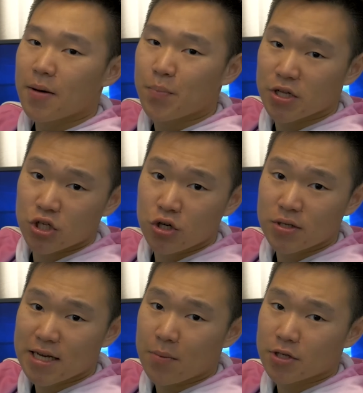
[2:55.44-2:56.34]
but 2
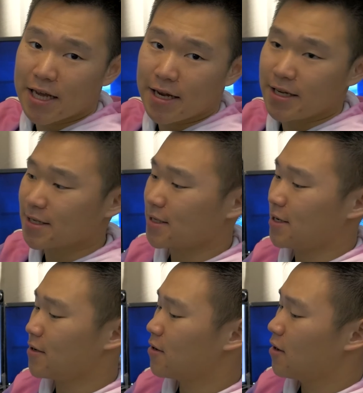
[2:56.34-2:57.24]

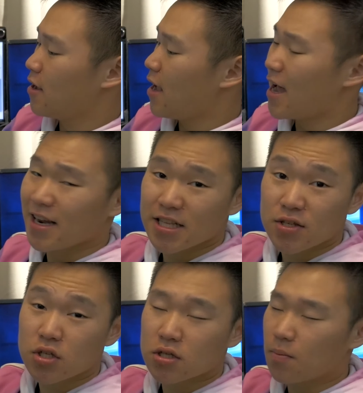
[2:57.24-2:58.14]
simultaneously. And
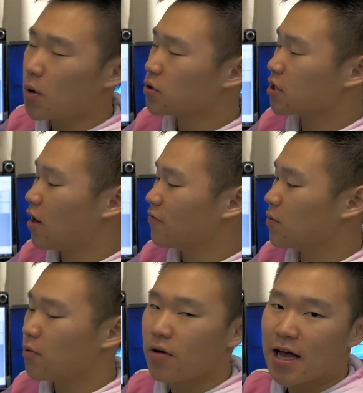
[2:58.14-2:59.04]
it's the most
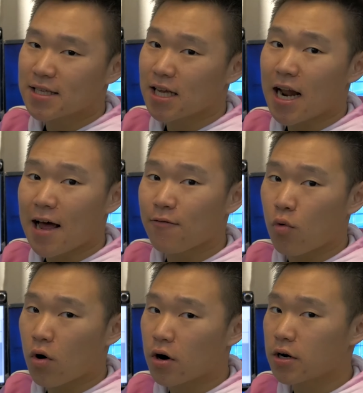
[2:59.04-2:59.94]
comfortable headset I've
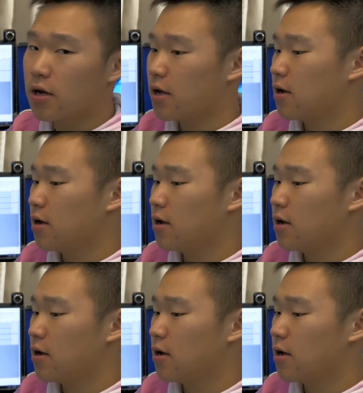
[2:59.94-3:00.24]
worn,